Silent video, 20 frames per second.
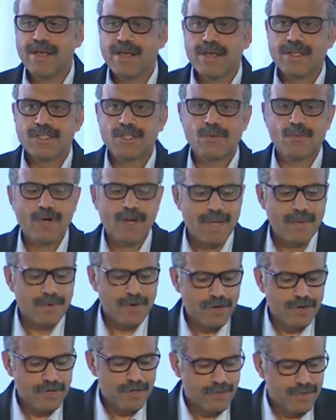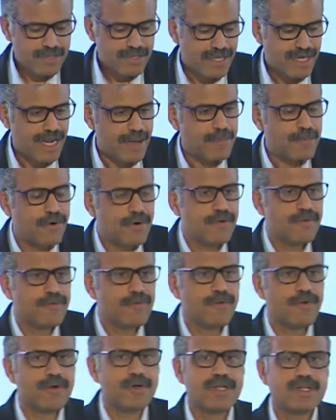So what I'm going to do is that I'm going to
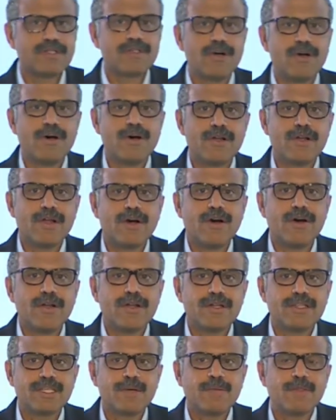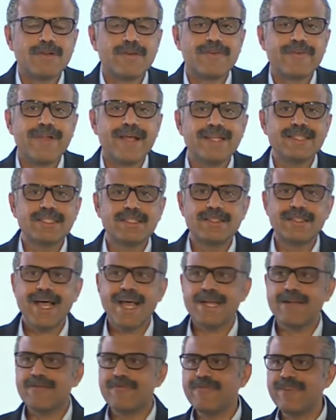focus on some of the trends that
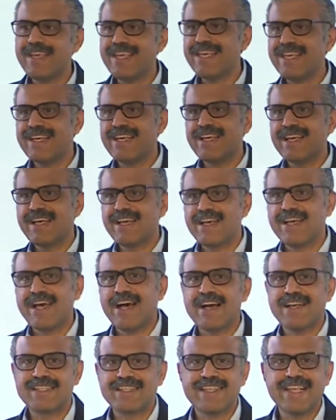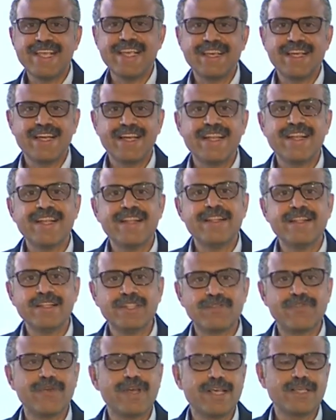we are seeing in
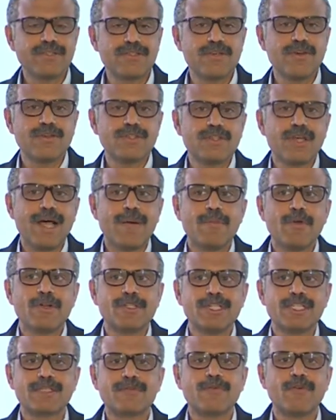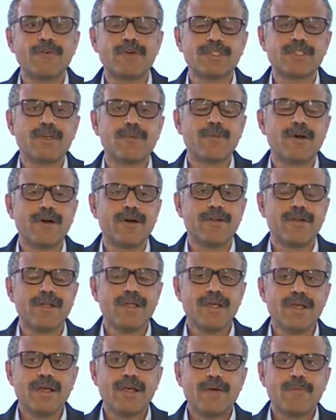industry. So I'm not just focused about
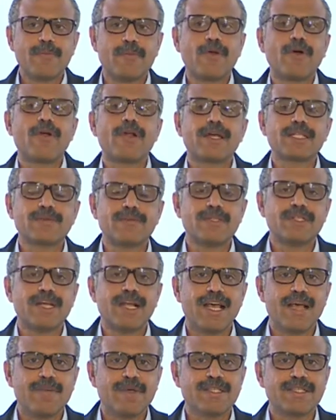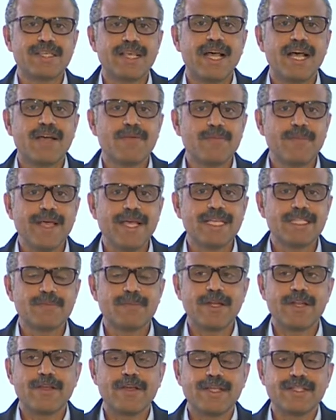products which are MSCI based,
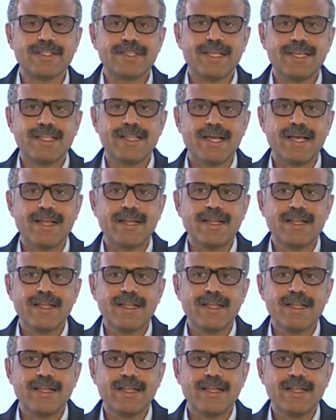but you can see that